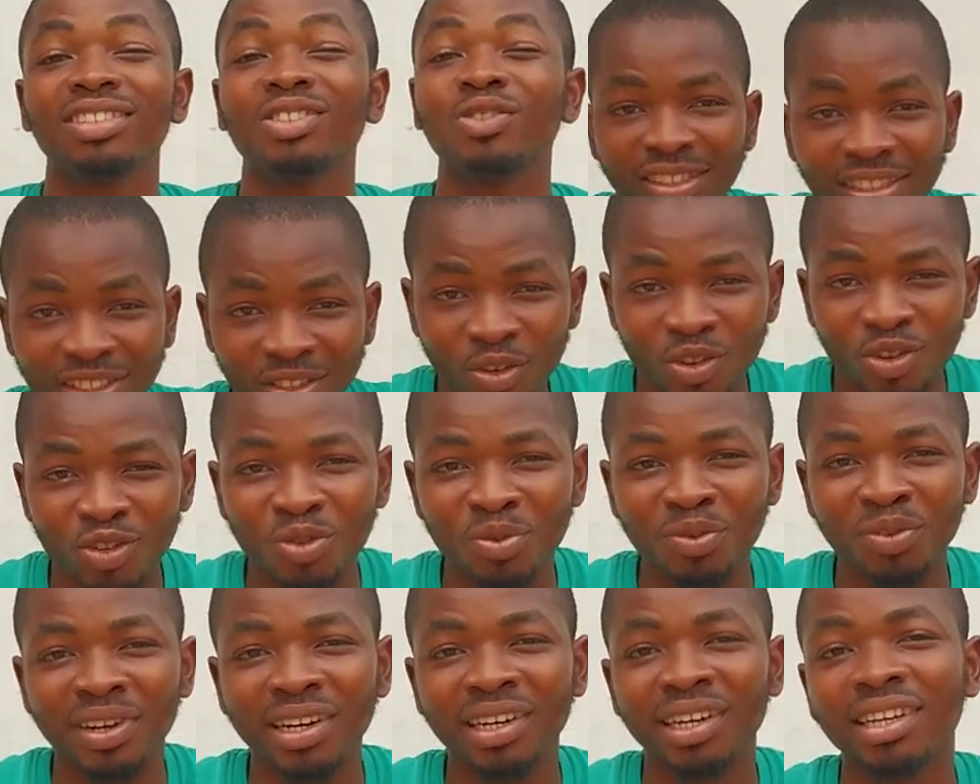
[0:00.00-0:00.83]
It's going to
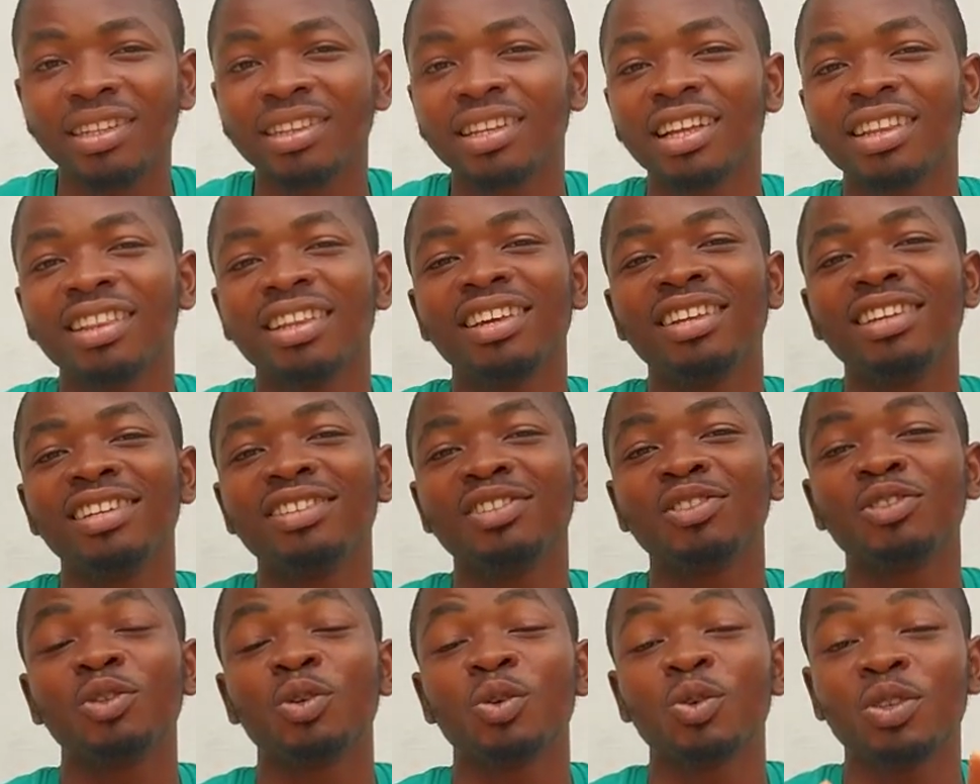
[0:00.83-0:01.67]
be very
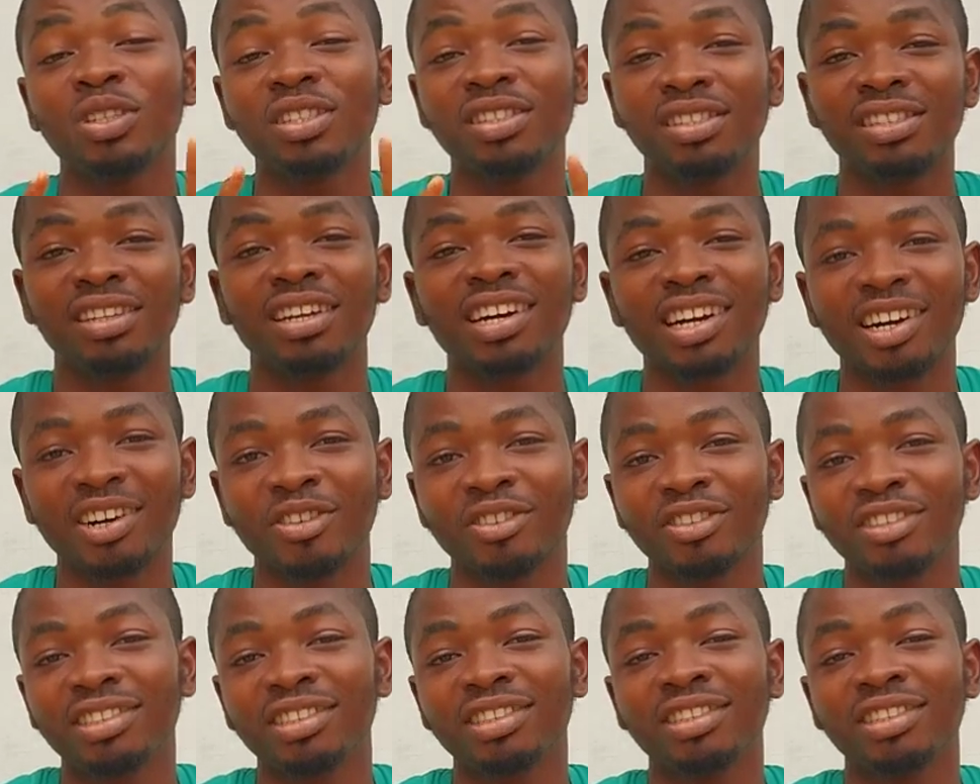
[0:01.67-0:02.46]
entertaining, so stick around.